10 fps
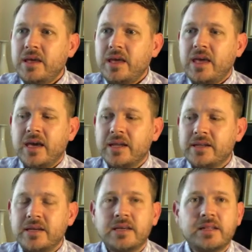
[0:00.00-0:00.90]

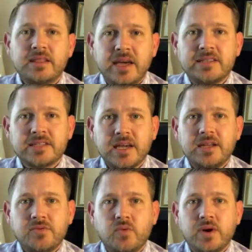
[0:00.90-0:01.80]
And that's kind
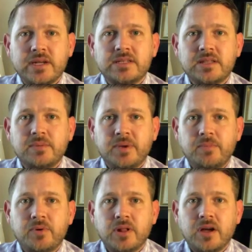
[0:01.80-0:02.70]
of what the
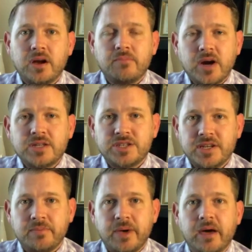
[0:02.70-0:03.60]
people are marching
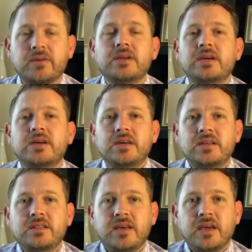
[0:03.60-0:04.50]
about.
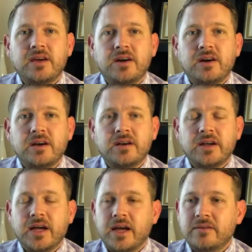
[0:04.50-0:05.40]
They
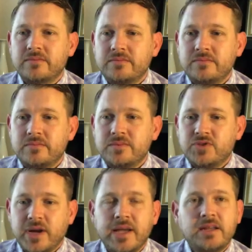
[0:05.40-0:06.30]
are
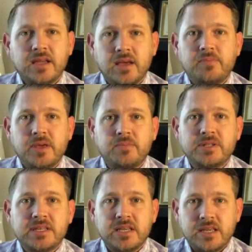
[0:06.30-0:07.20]
trying to get people
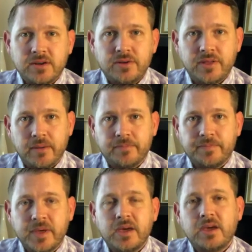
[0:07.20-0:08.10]
to hear them.
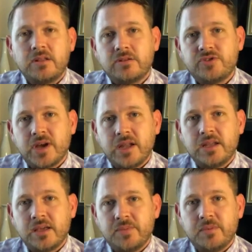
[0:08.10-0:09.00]
They're trying to
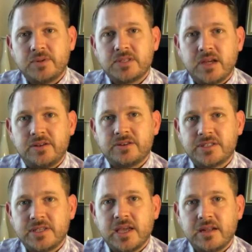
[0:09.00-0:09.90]
get people to
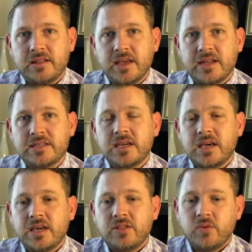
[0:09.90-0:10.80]
understand that
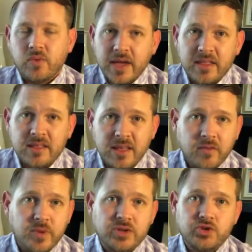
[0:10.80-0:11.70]
the way that they
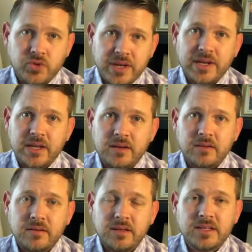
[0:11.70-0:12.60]
have been treated
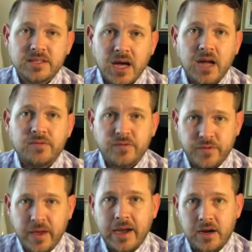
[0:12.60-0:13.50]
is
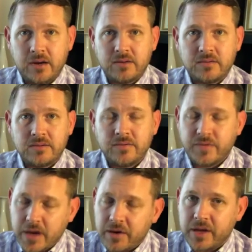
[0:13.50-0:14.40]
unfair,
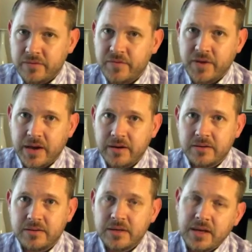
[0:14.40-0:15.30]
very unfair.
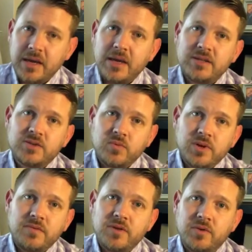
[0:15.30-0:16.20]
And so one
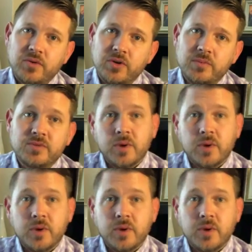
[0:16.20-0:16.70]
of the groups,